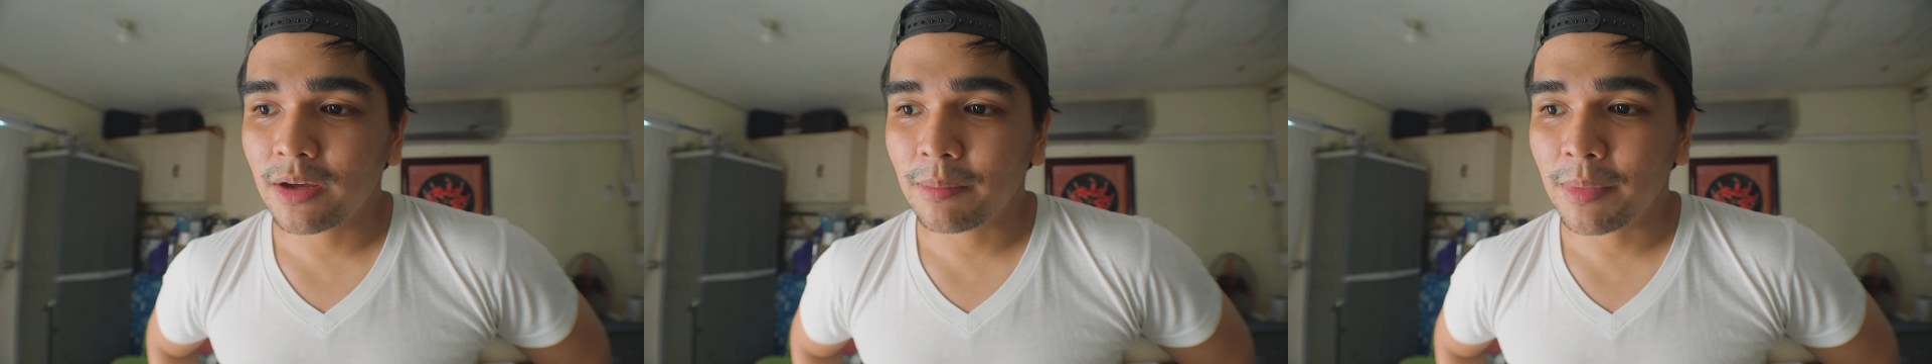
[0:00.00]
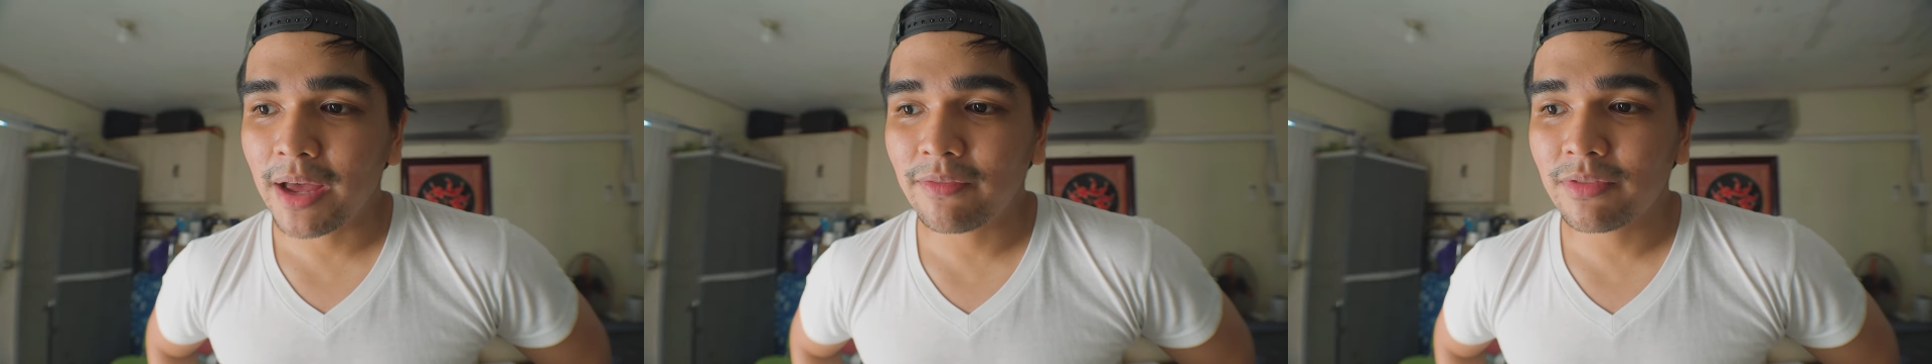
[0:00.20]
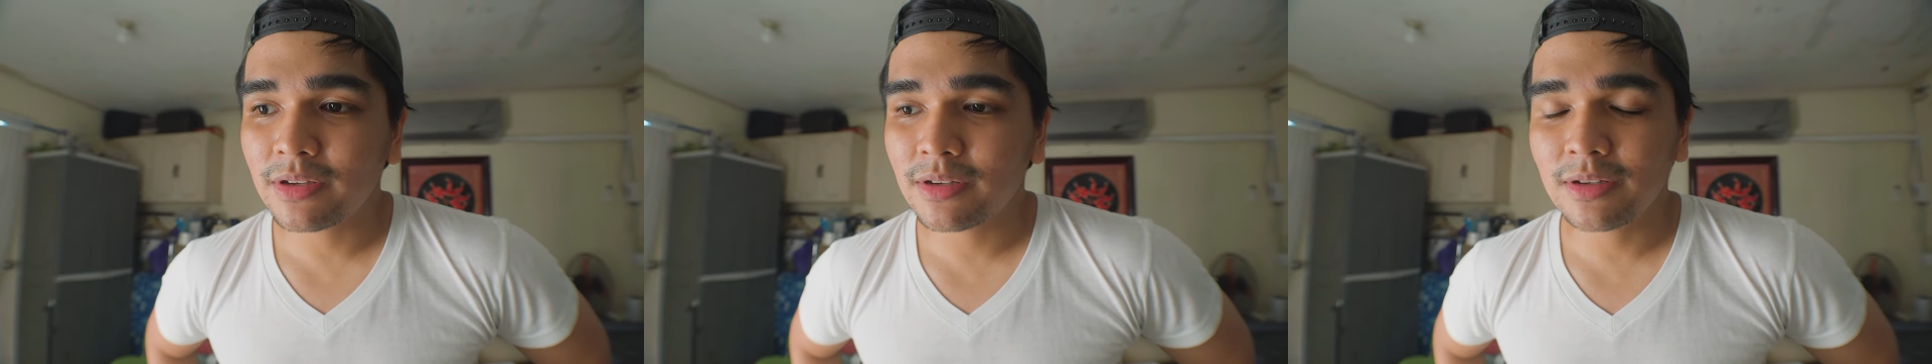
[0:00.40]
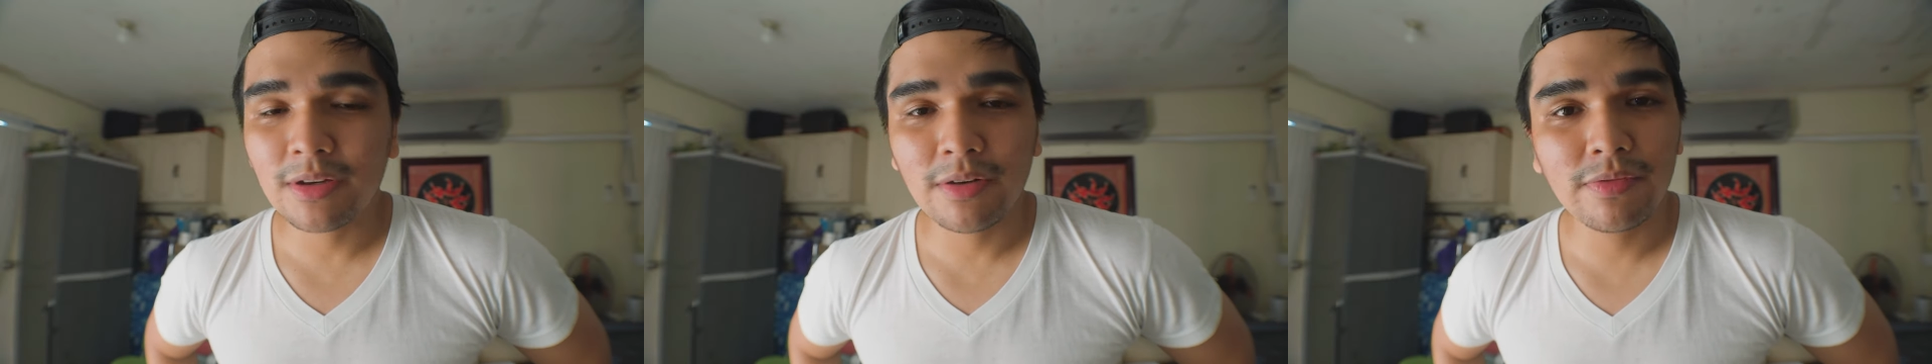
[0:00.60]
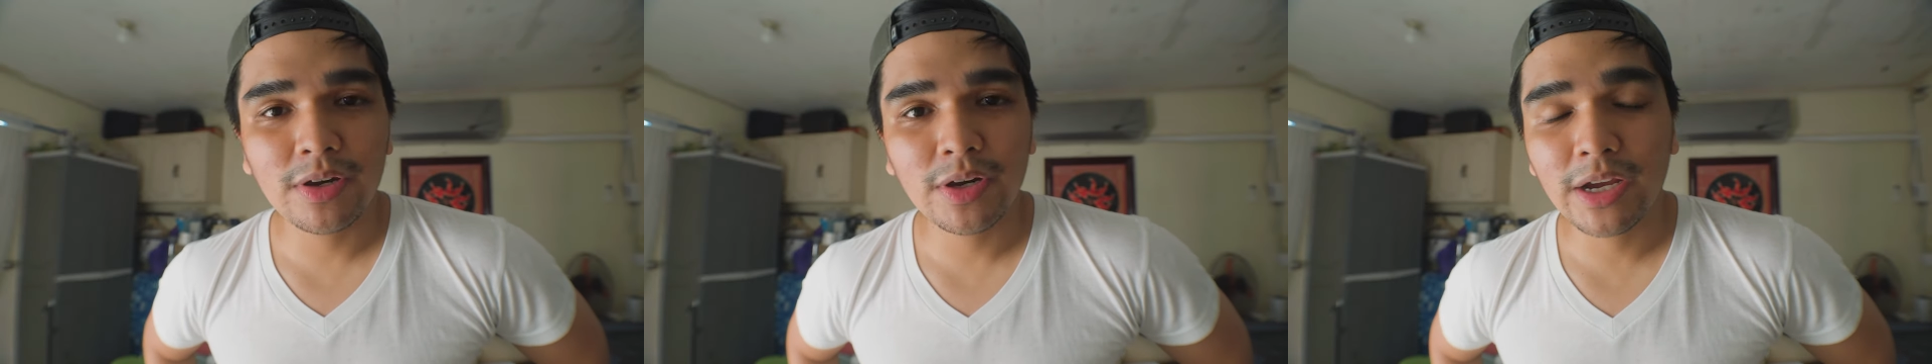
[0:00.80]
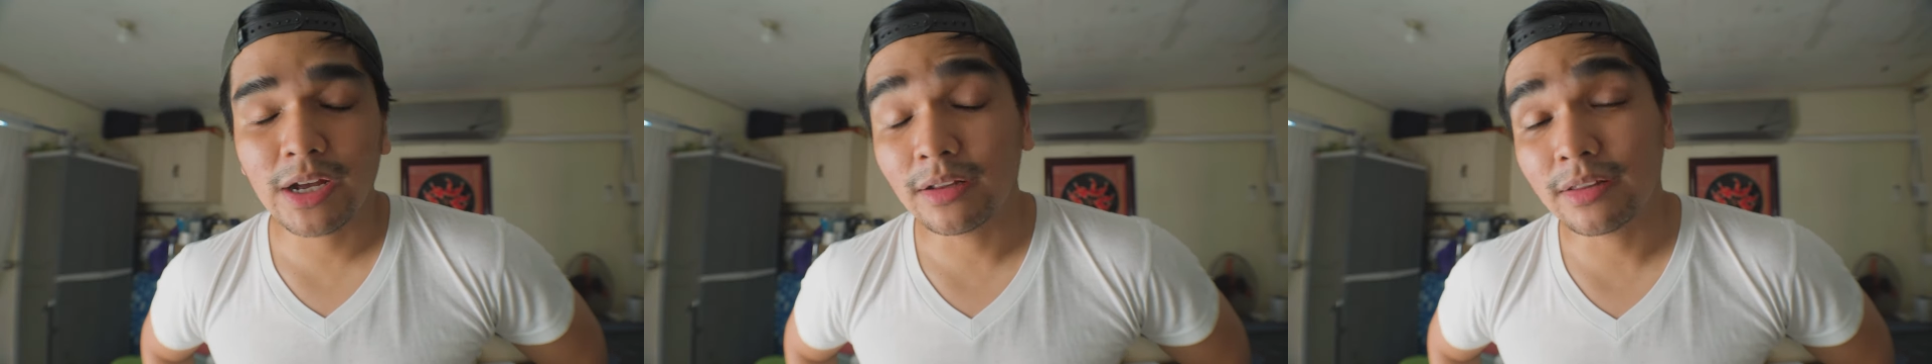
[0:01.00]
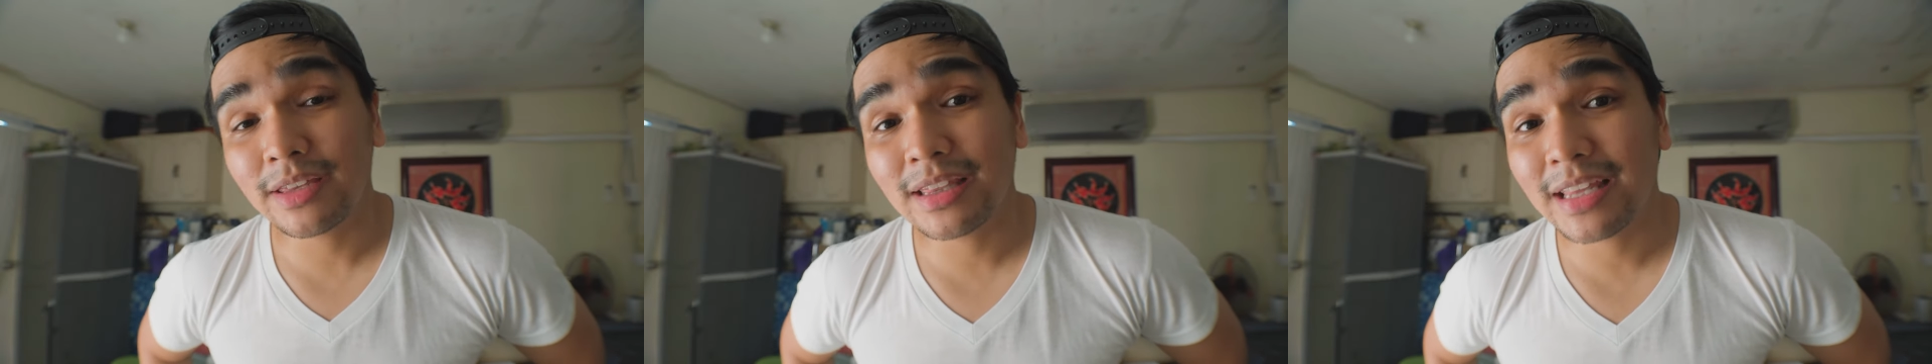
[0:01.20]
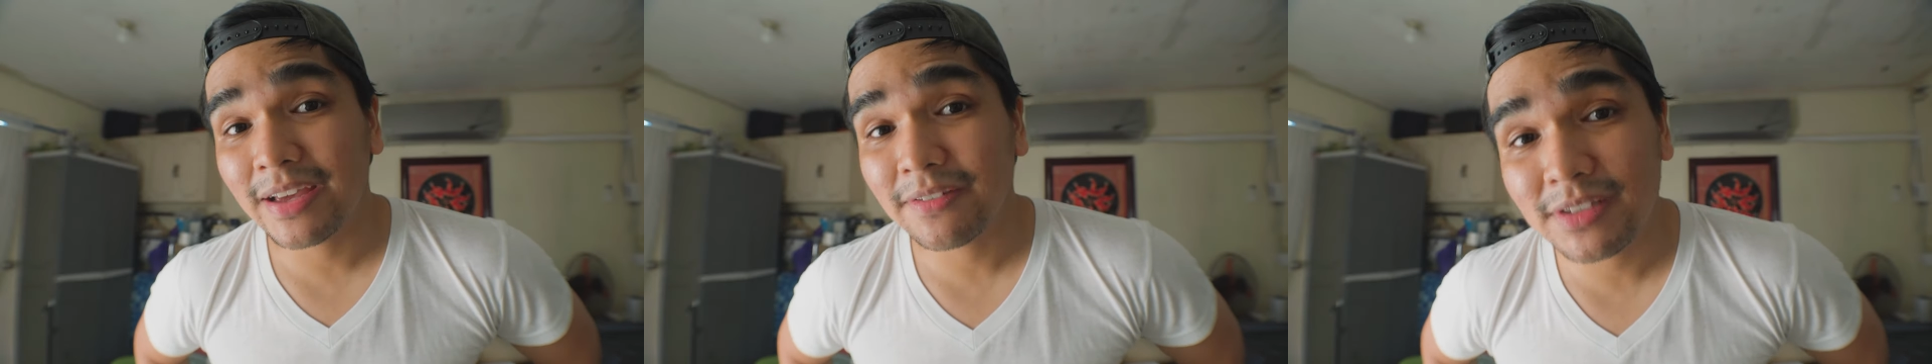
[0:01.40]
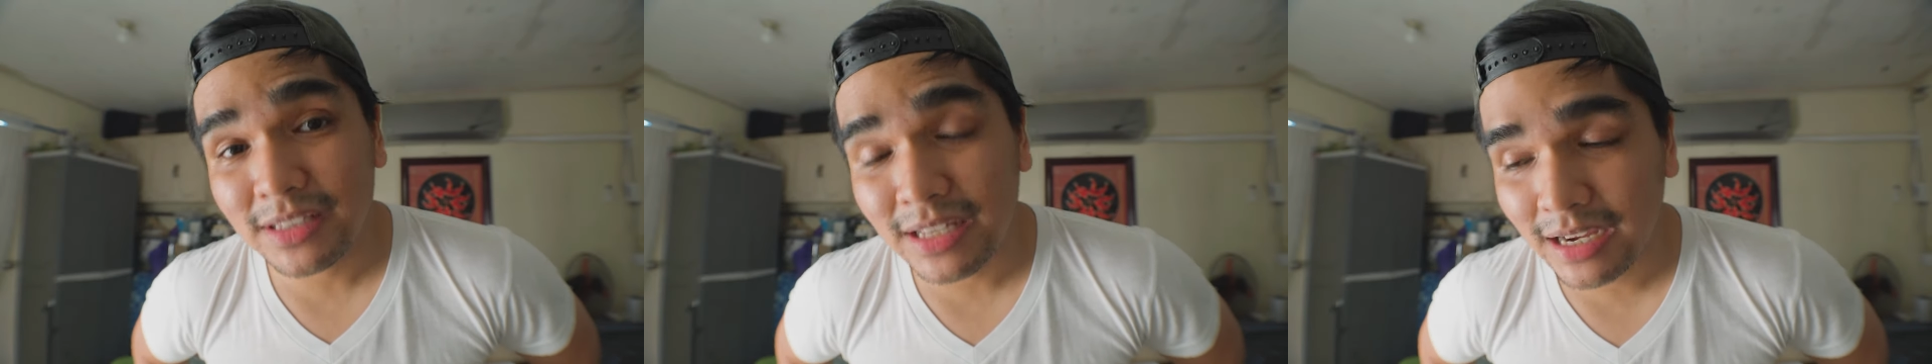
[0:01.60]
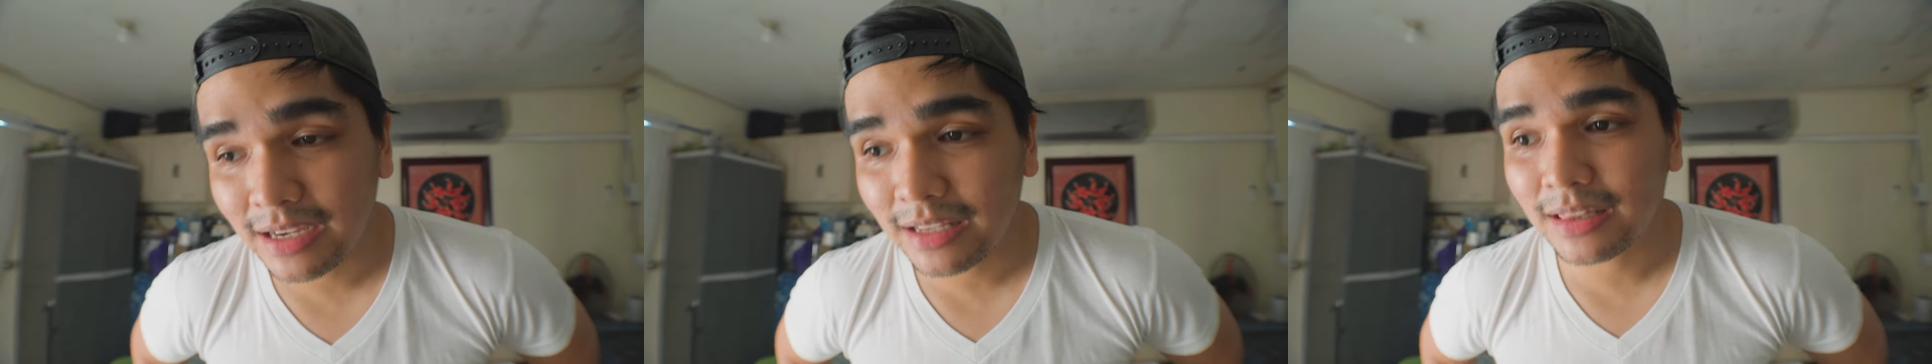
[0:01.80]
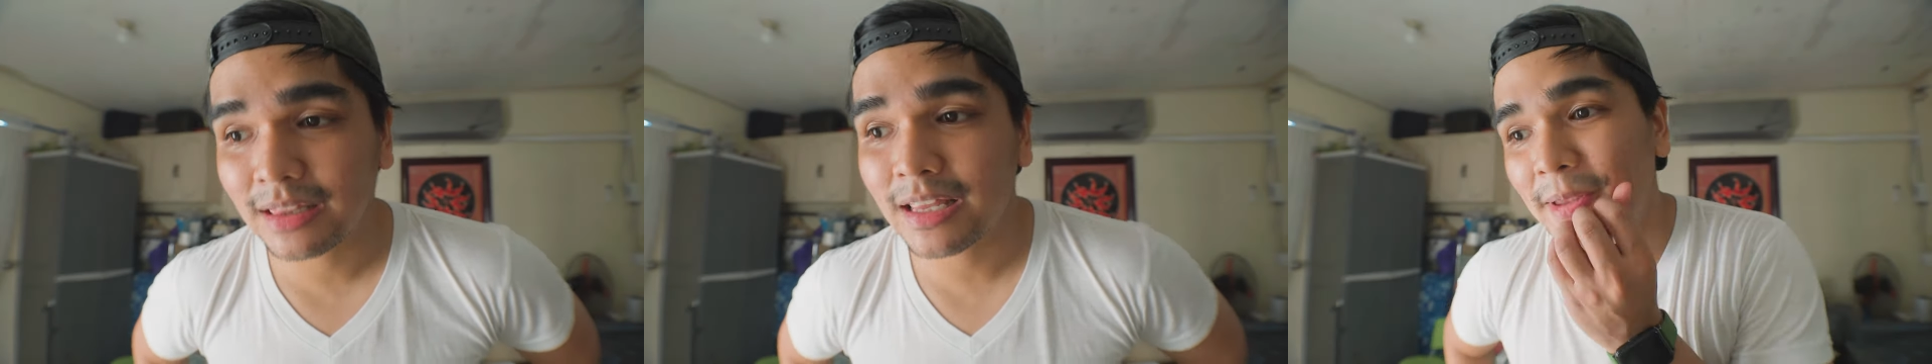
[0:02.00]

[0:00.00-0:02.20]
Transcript: having a very healthy lifestyle,